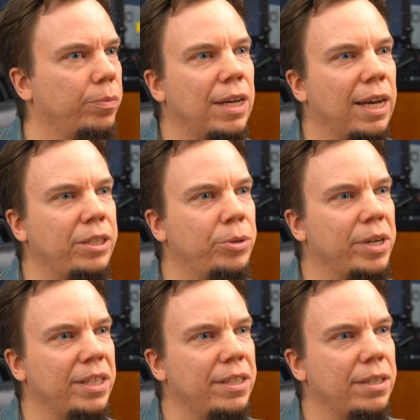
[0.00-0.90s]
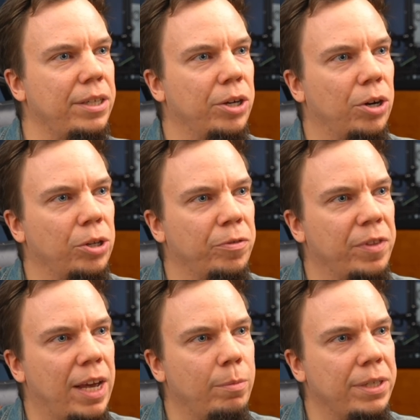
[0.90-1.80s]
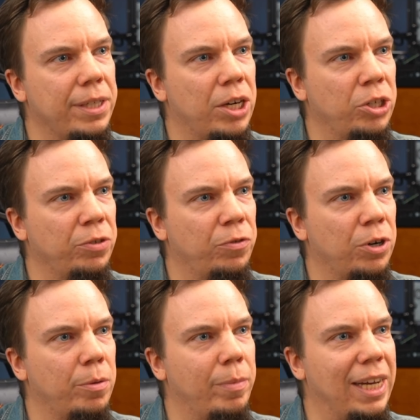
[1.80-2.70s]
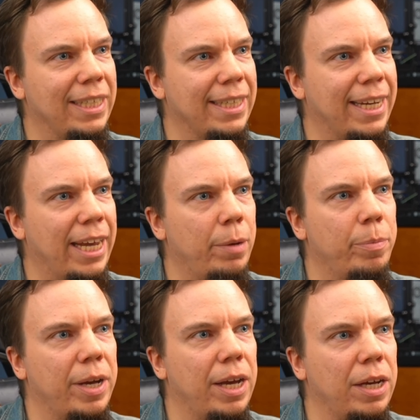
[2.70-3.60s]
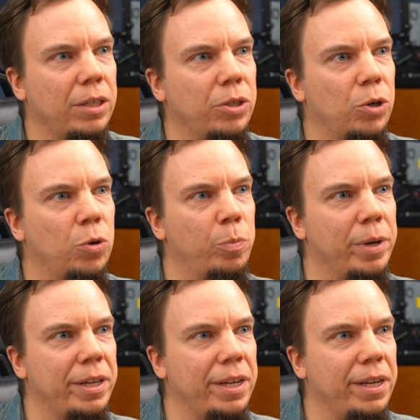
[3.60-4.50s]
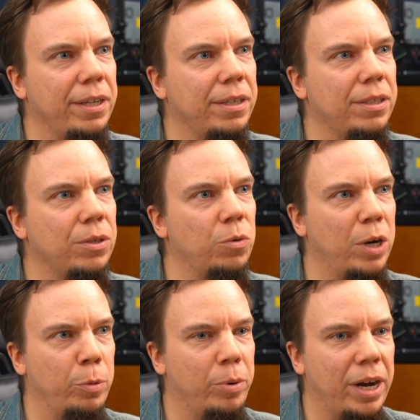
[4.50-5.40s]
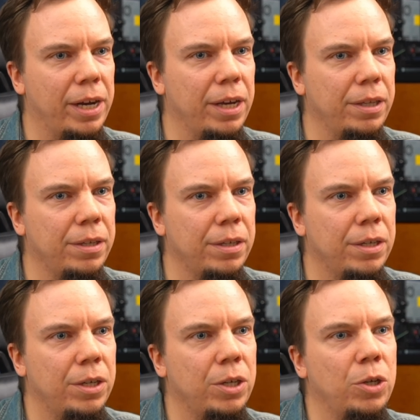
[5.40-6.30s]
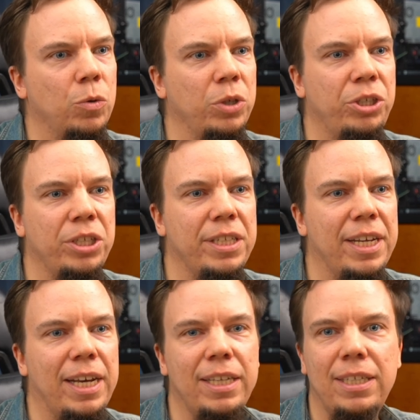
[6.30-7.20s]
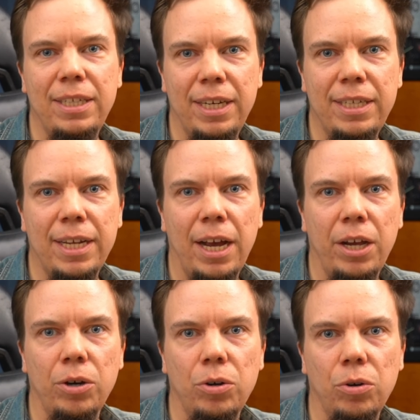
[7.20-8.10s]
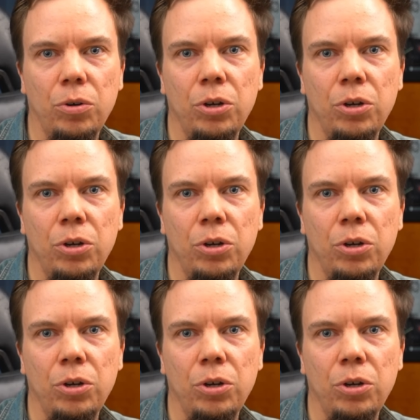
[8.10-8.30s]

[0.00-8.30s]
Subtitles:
As you can see, all of them start from escape and opening square bracket, which is the CSI or